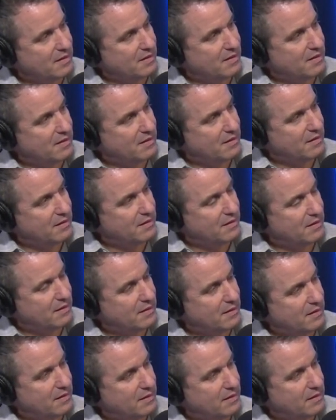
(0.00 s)

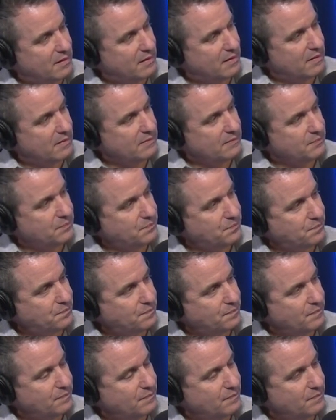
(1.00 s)

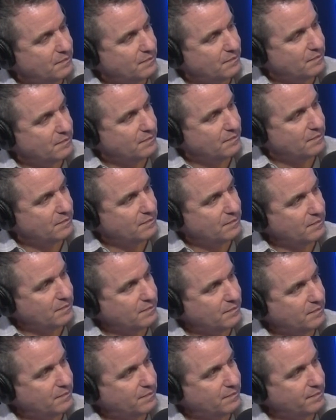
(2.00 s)

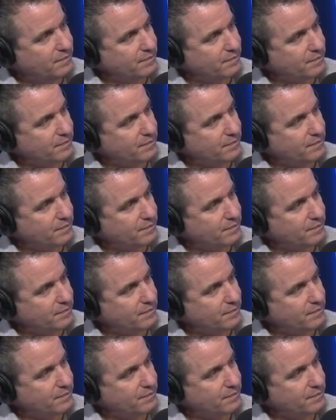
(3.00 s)
[no speech]